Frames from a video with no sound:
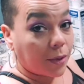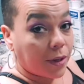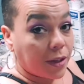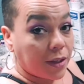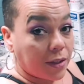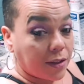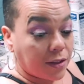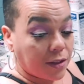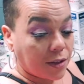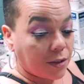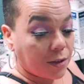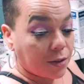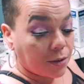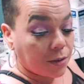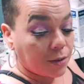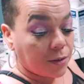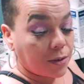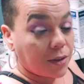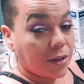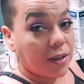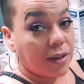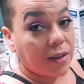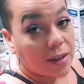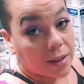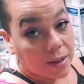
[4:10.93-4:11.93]
to do,
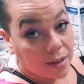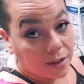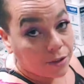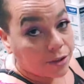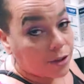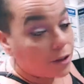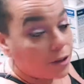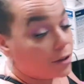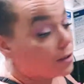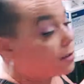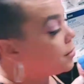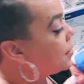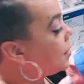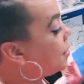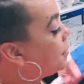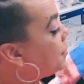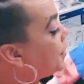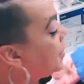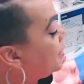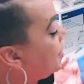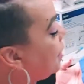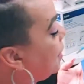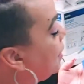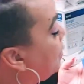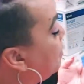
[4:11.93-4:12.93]
and I'll show you step by
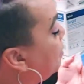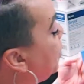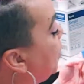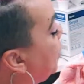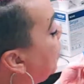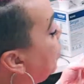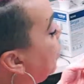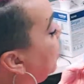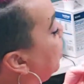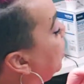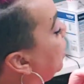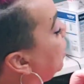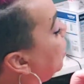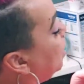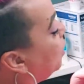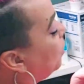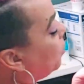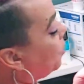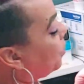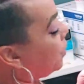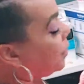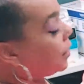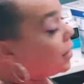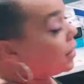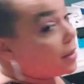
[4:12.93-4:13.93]
step, but we're
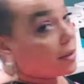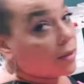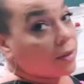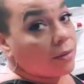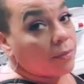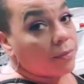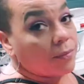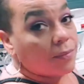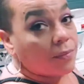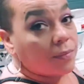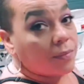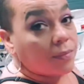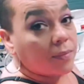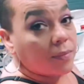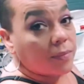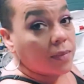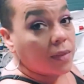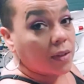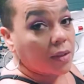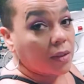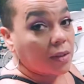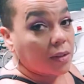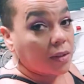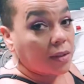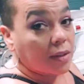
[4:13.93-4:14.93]
going to
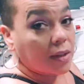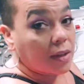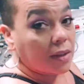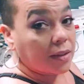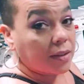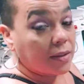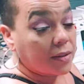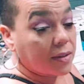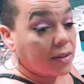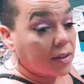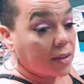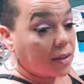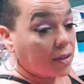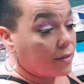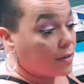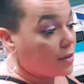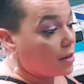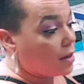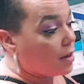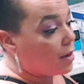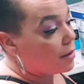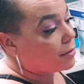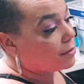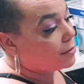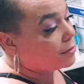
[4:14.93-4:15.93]
cut the sleeves
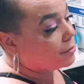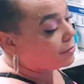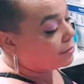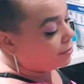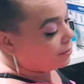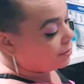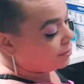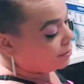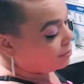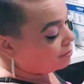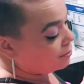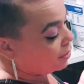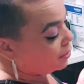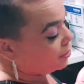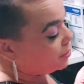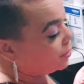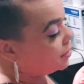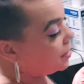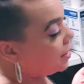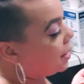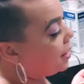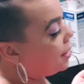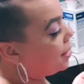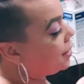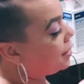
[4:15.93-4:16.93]
off both
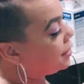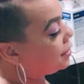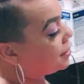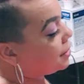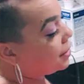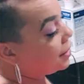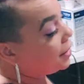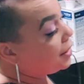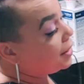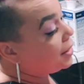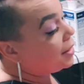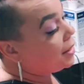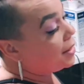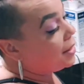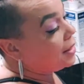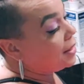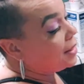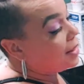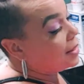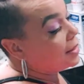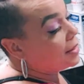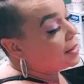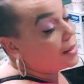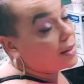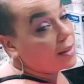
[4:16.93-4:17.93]
sides and
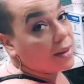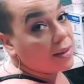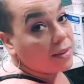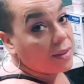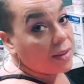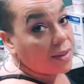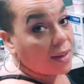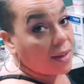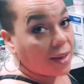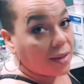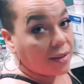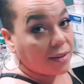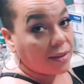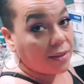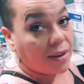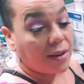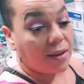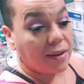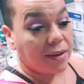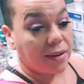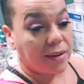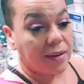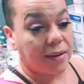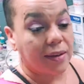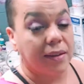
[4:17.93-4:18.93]
then cut the
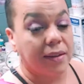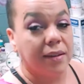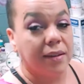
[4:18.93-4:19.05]
neckline,